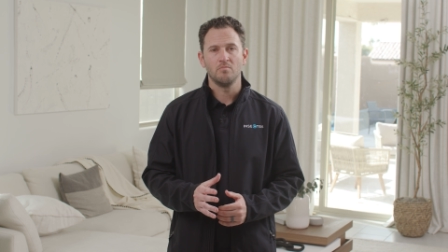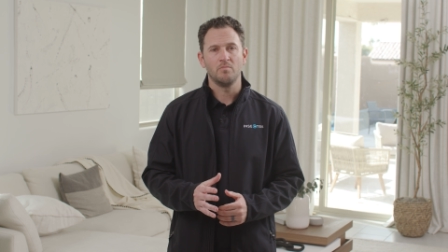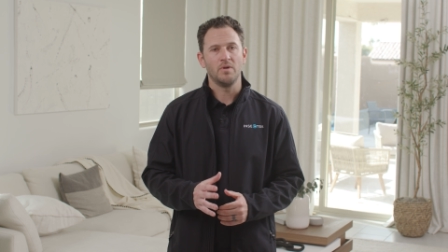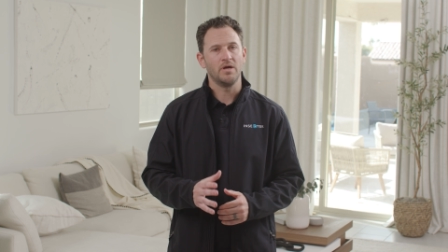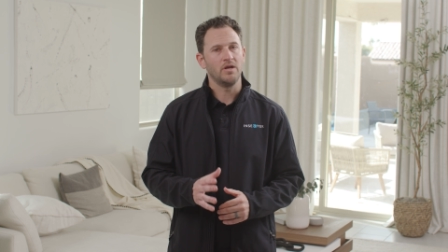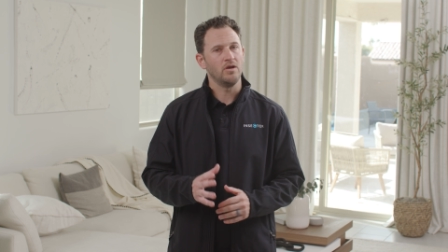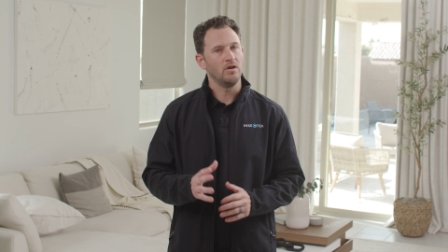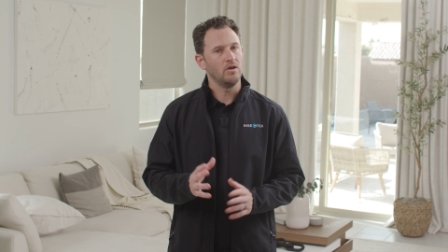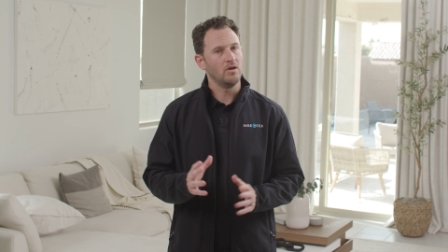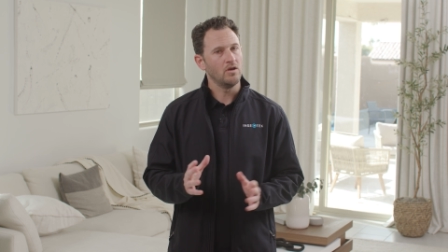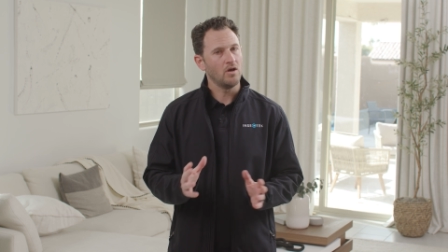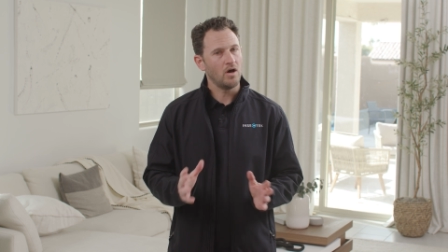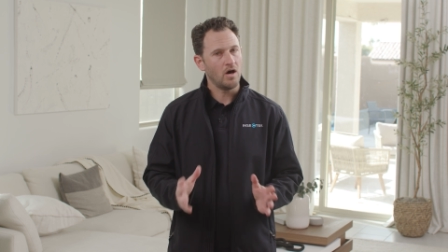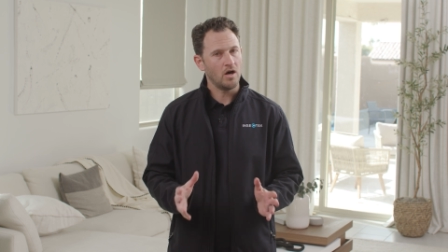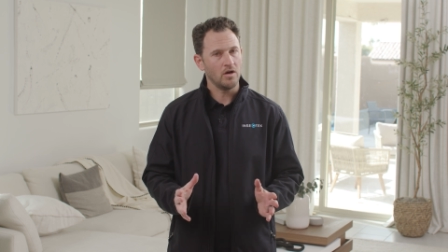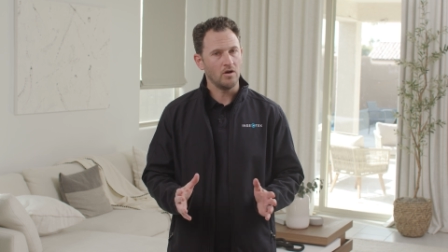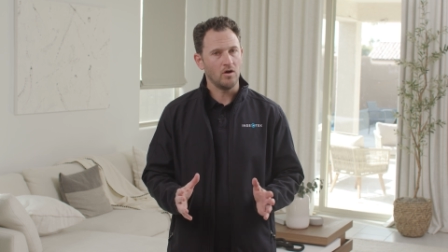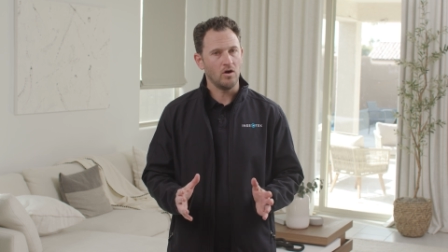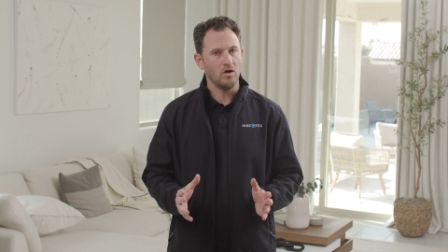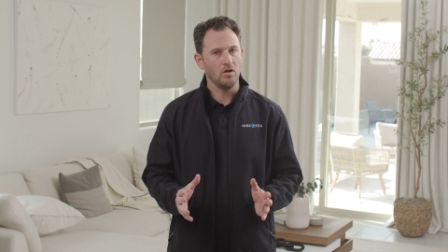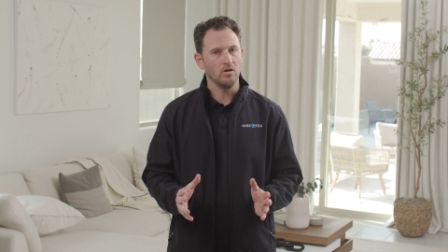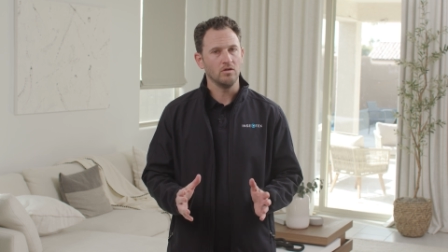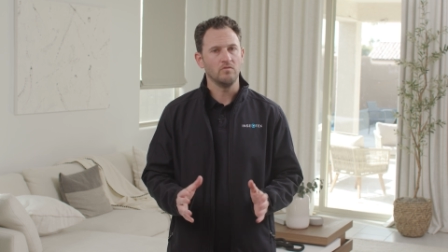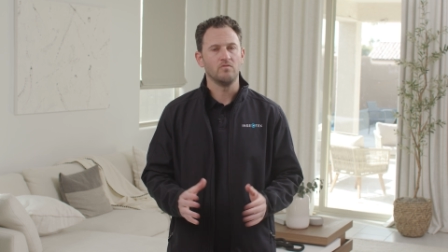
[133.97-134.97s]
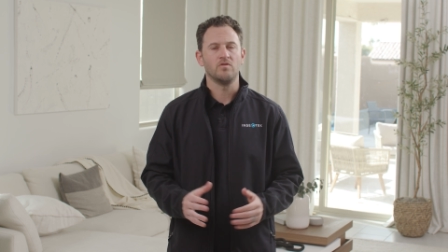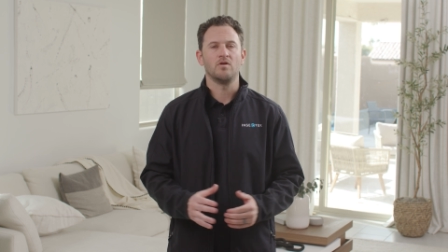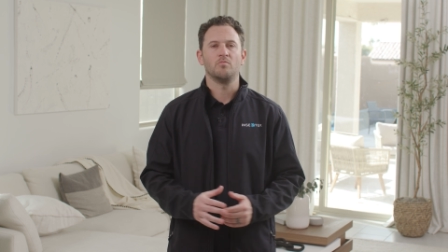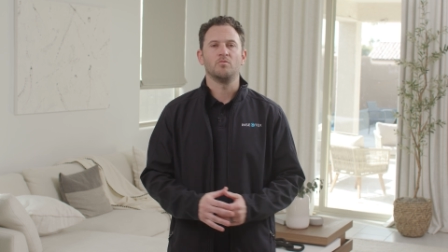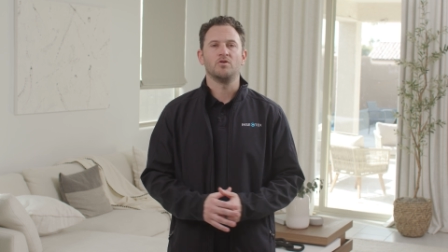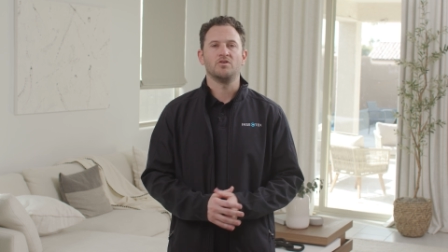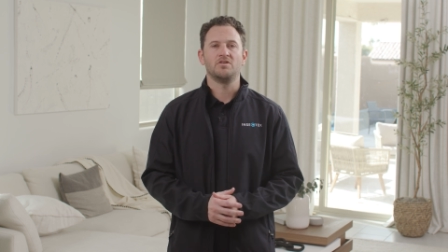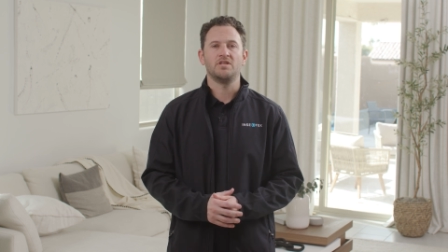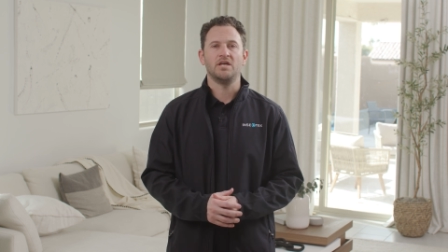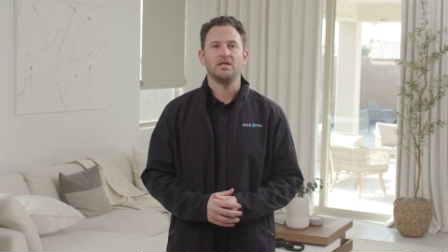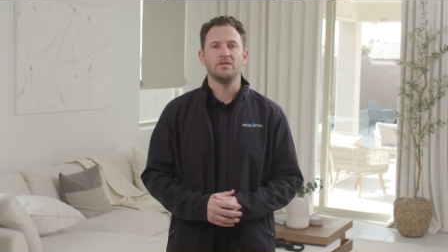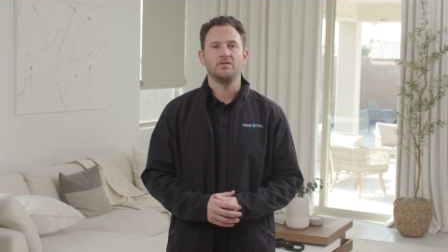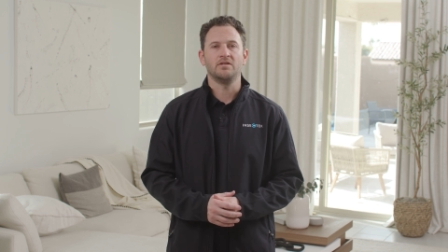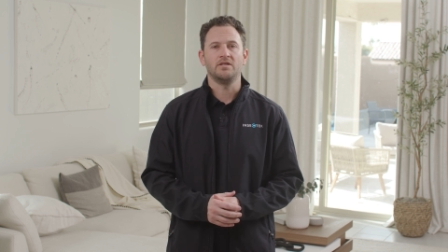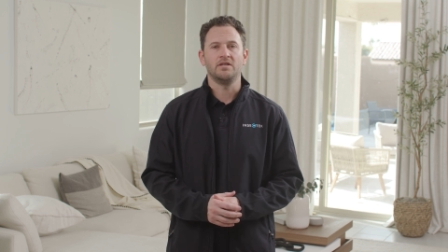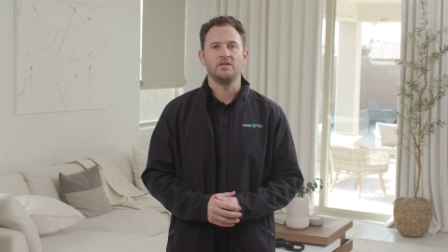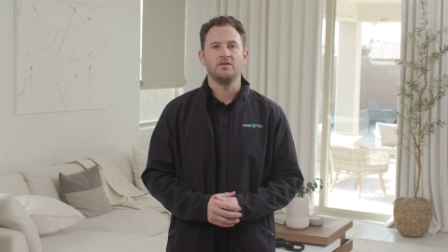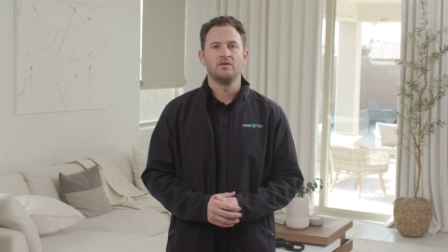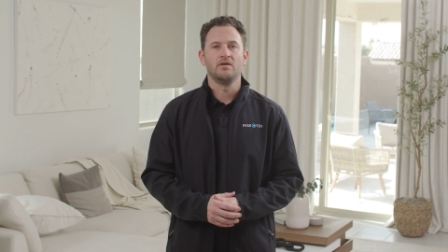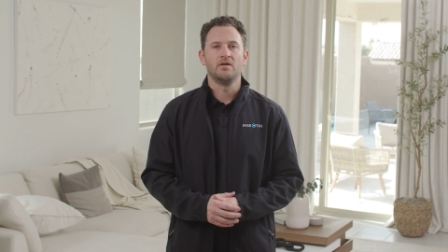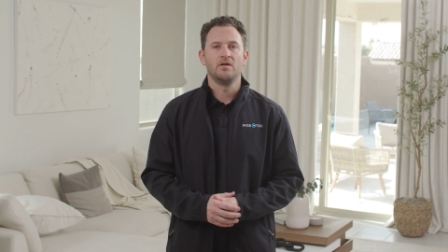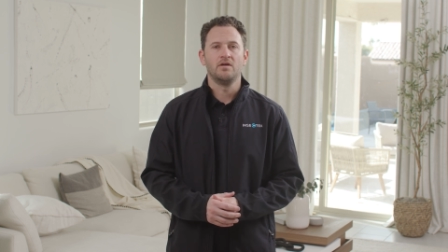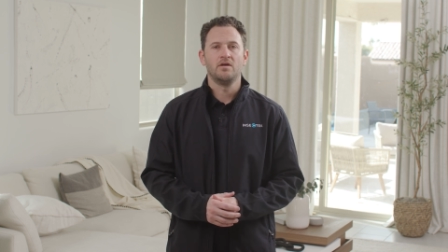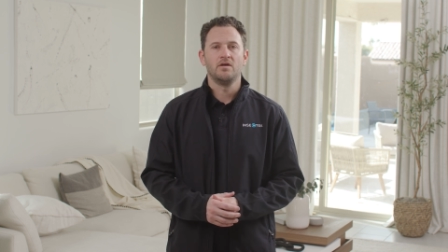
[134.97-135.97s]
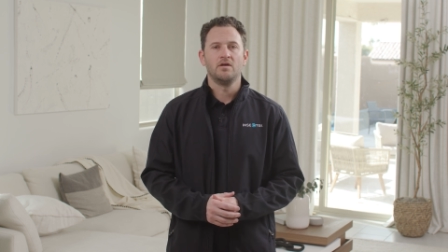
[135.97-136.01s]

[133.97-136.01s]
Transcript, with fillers: but not all of them are deadly.